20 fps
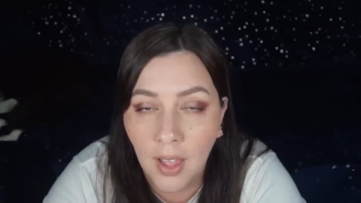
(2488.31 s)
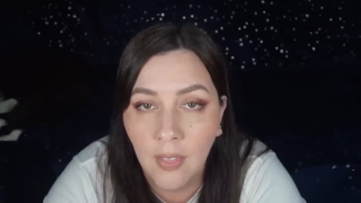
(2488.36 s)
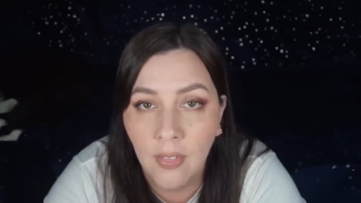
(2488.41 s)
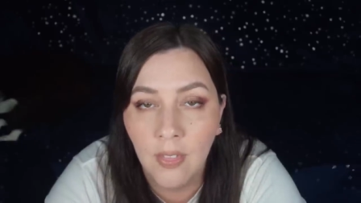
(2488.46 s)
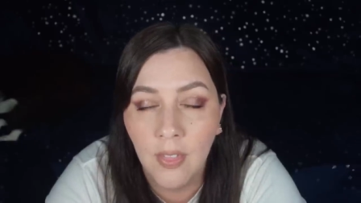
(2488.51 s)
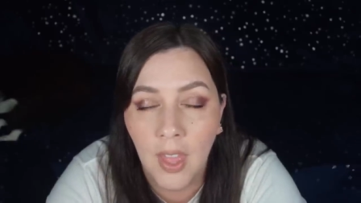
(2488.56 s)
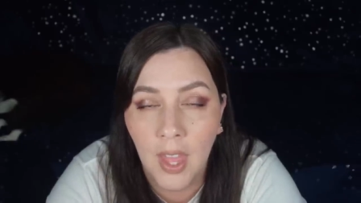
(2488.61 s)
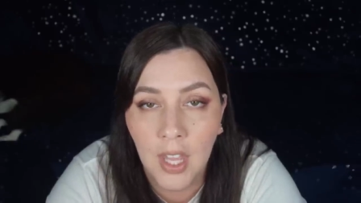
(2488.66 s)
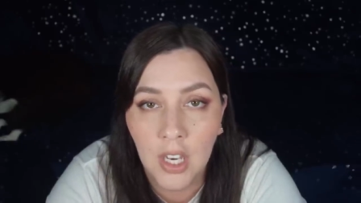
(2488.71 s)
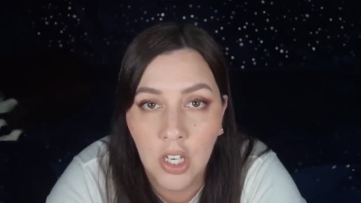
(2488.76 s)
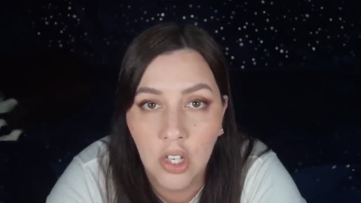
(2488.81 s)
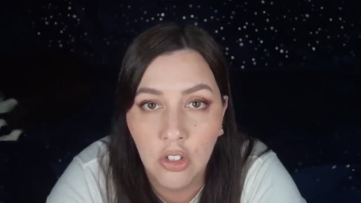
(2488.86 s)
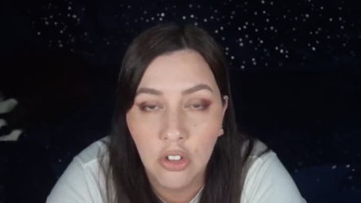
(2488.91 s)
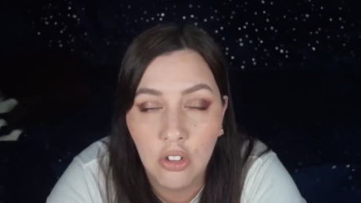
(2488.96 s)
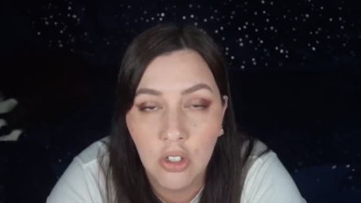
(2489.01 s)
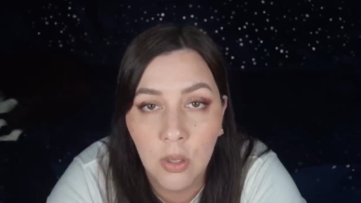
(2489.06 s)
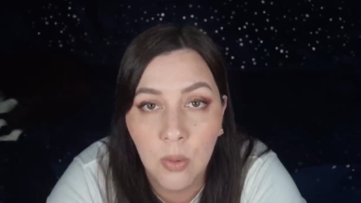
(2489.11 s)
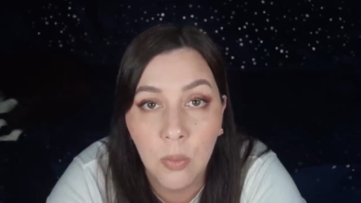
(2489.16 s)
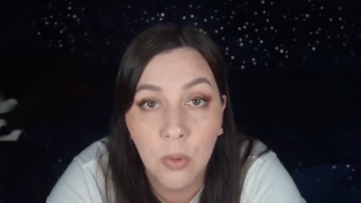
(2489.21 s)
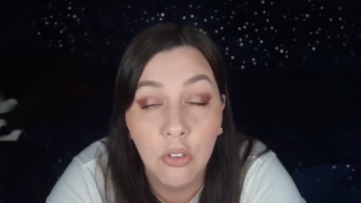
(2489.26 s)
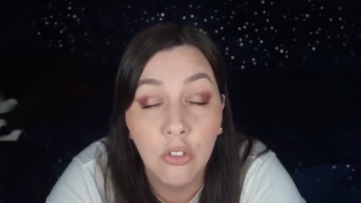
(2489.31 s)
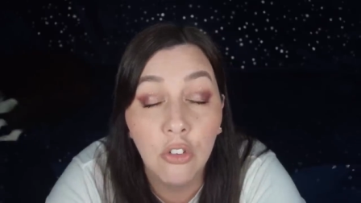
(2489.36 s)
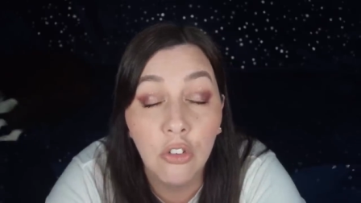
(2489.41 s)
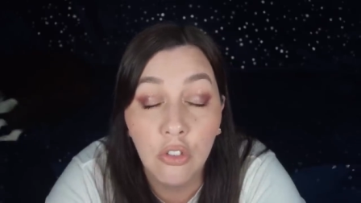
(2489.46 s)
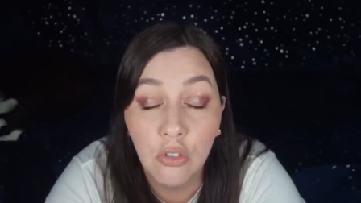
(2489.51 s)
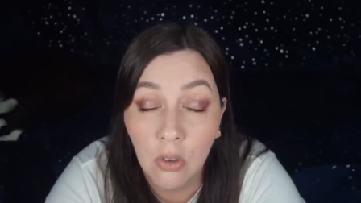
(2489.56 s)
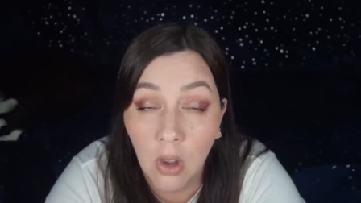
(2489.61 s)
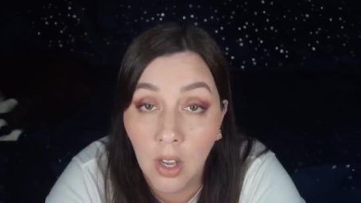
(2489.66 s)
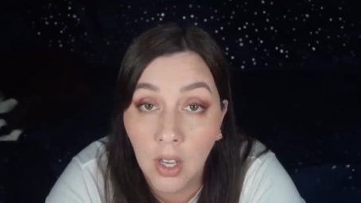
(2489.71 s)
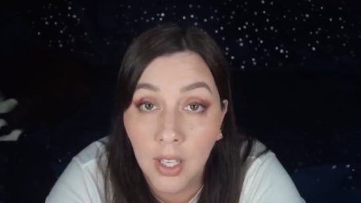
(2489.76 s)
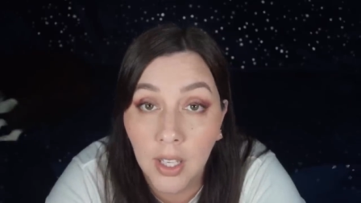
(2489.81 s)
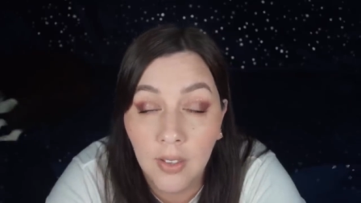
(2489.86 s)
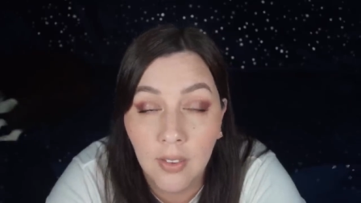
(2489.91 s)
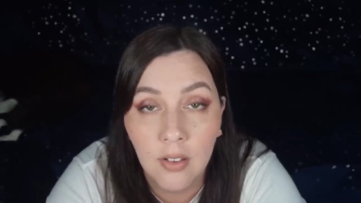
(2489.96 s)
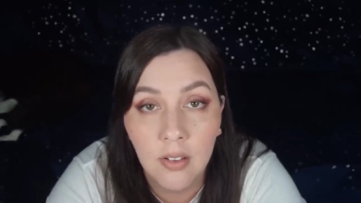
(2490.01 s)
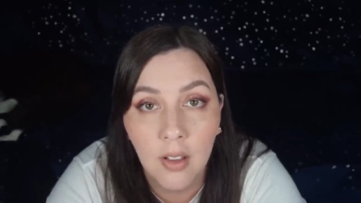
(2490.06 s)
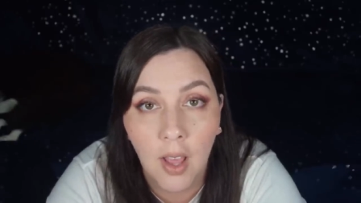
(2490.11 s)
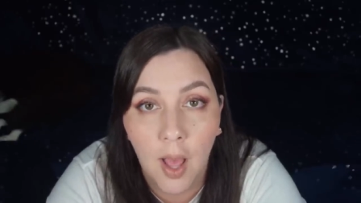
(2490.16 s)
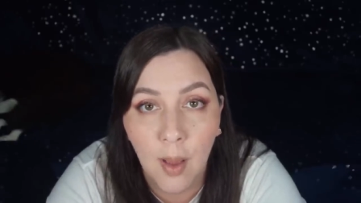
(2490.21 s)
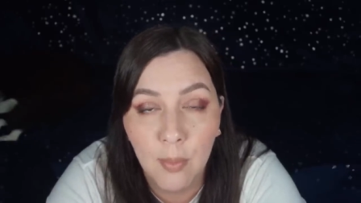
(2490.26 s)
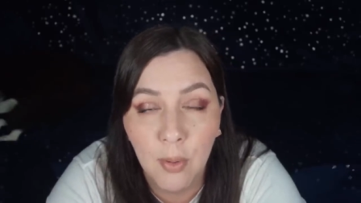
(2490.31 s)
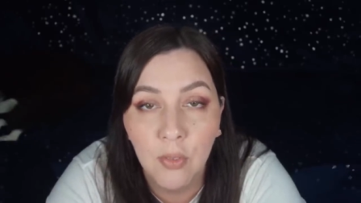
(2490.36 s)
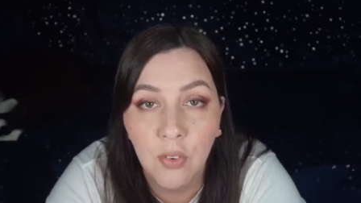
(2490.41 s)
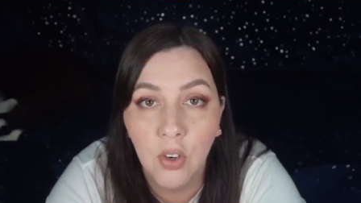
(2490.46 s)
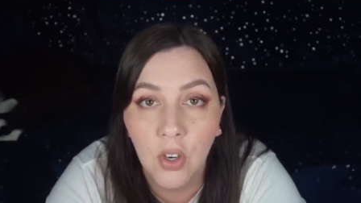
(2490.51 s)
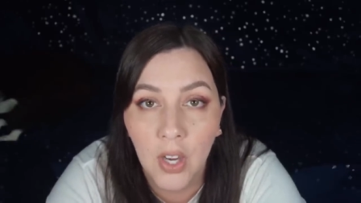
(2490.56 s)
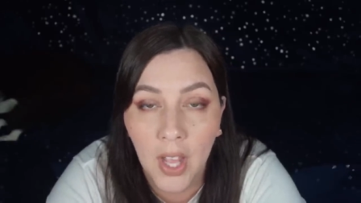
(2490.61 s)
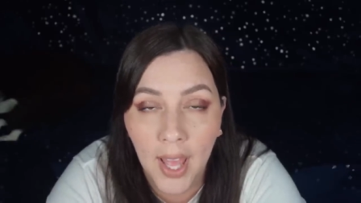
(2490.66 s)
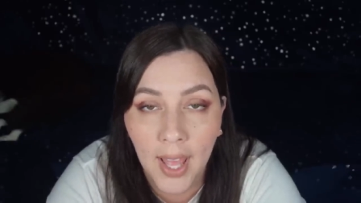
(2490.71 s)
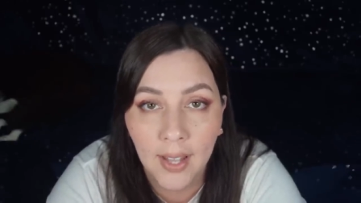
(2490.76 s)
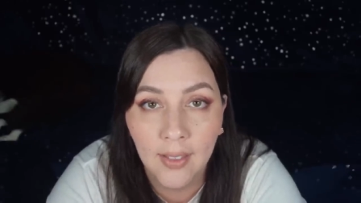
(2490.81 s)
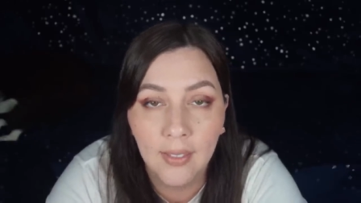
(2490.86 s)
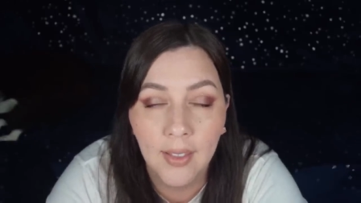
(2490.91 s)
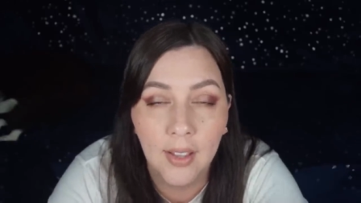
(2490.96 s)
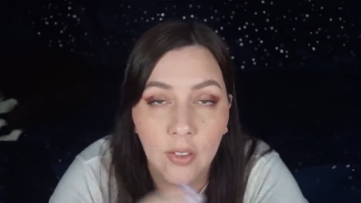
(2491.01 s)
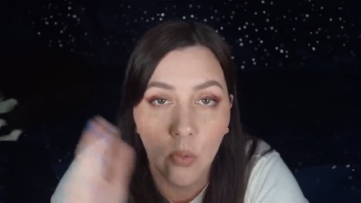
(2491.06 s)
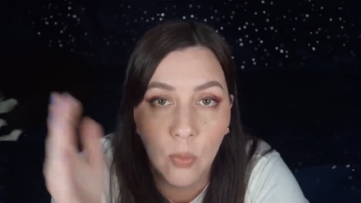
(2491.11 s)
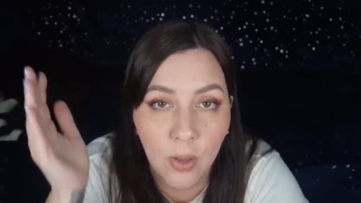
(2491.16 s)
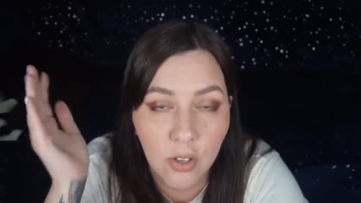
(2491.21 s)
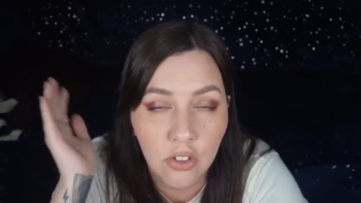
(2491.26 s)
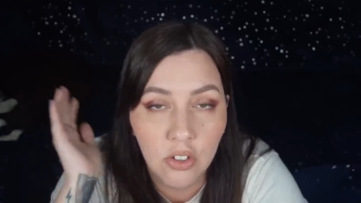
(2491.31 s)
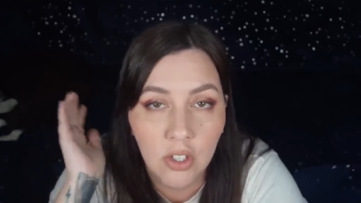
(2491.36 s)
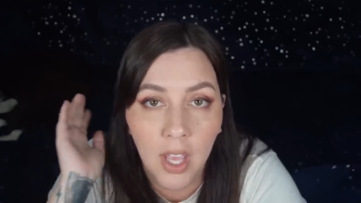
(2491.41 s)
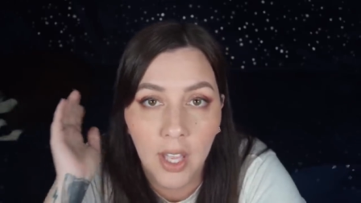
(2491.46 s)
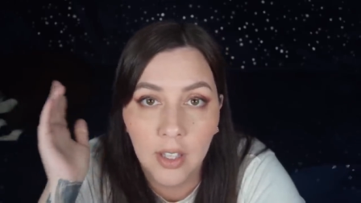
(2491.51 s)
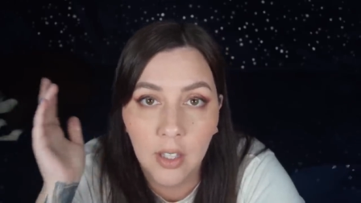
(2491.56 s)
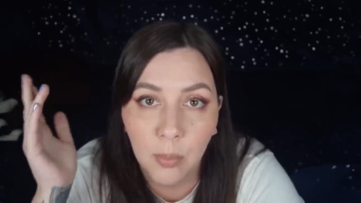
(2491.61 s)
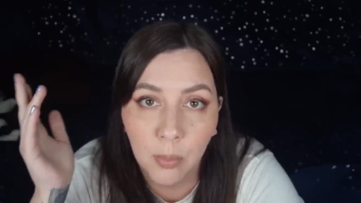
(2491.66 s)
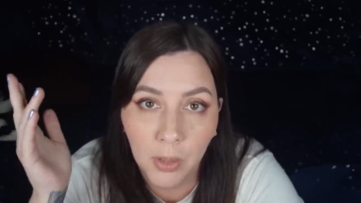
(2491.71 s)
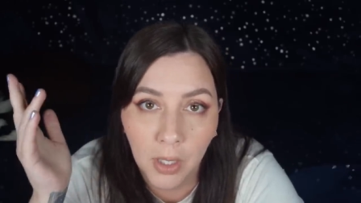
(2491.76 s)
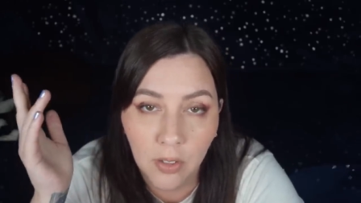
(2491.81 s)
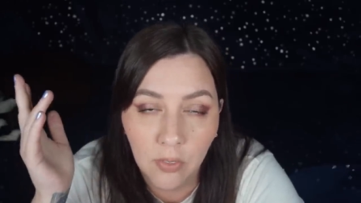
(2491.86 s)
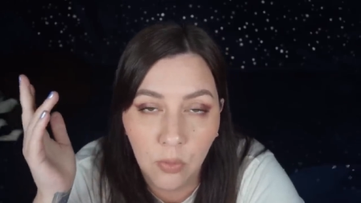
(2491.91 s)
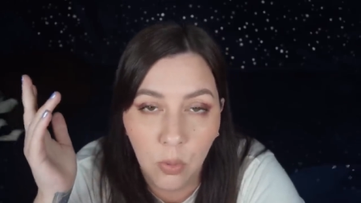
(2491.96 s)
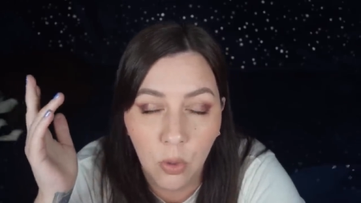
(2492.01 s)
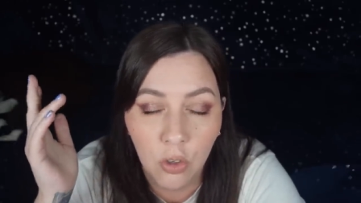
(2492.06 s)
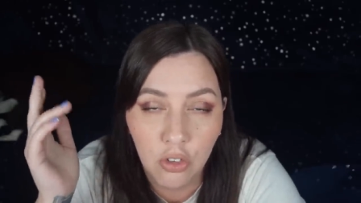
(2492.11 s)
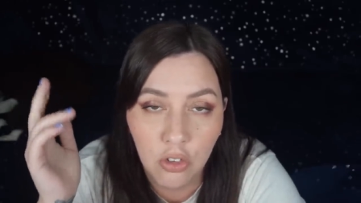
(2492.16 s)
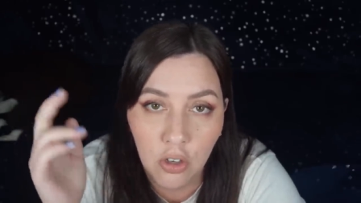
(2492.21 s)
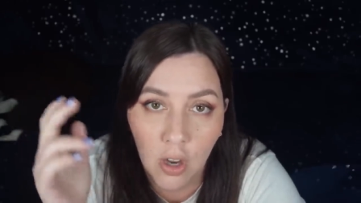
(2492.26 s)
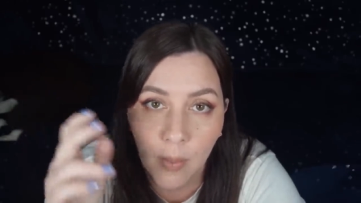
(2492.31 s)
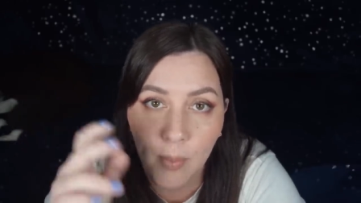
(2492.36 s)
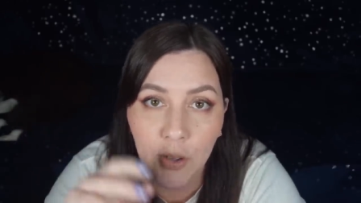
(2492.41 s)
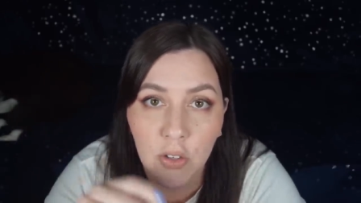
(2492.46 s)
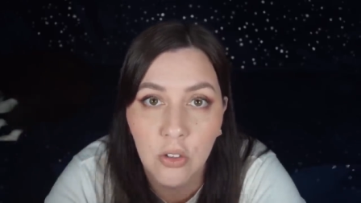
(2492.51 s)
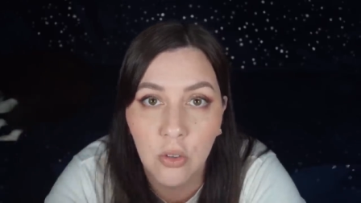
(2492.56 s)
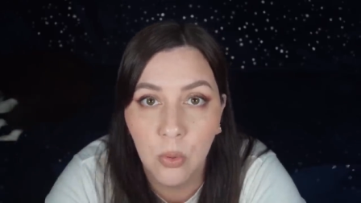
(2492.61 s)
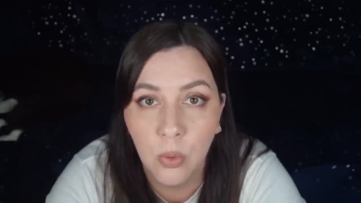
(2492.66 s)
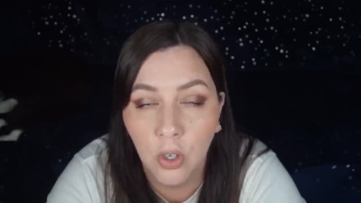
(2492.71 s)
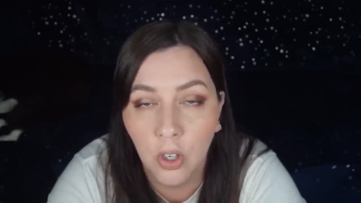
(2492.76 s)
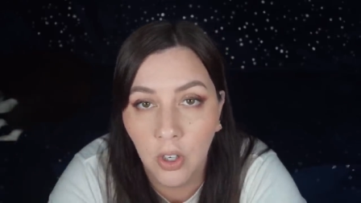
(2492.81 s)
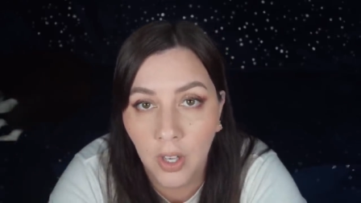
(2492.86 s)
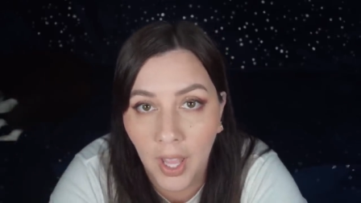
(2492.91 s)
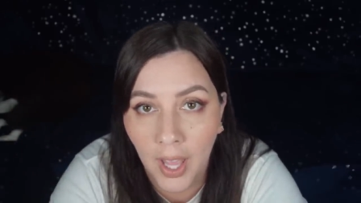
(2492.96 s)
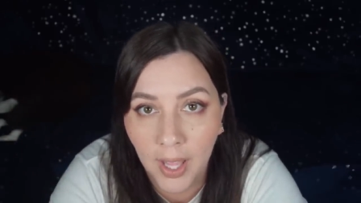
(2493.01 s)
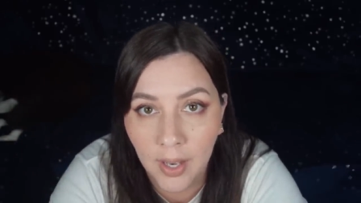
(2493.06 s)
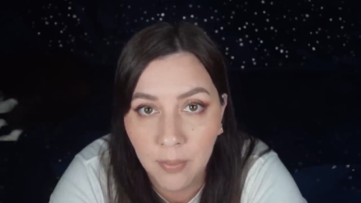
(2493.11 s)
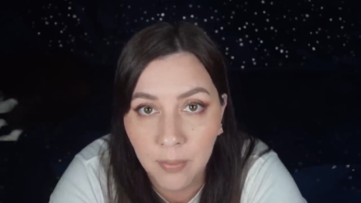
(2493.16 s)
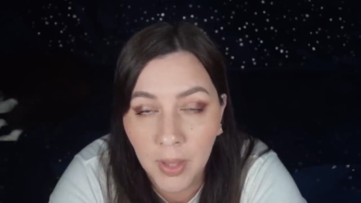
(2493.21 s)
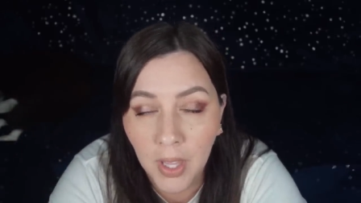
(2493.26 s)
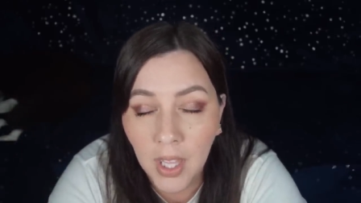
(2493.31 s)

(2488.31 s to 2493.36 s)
And then she was struck in the top of her head. And that's why she had the blunt force trauma to her head.